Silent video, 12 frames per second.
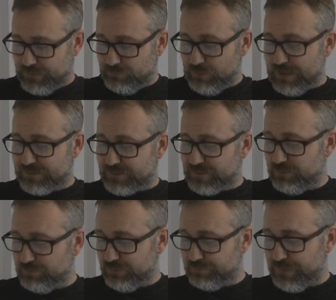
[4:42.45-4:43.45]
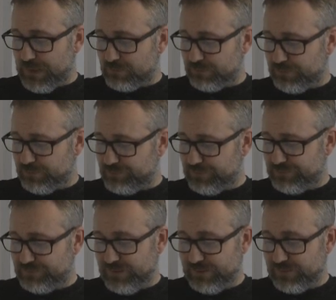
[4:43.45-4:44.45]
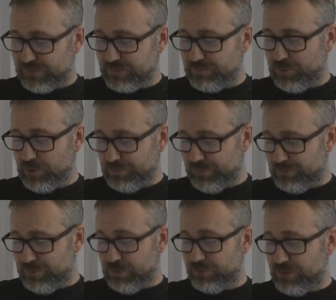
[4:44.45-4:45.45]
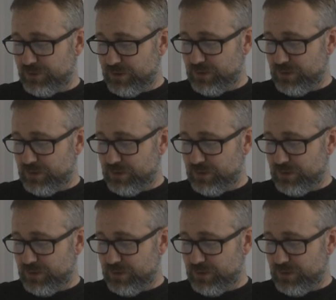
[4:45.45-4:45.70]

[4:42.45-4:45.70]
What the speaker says: Rat tumbled backwards off his seat into the bottom of the boat.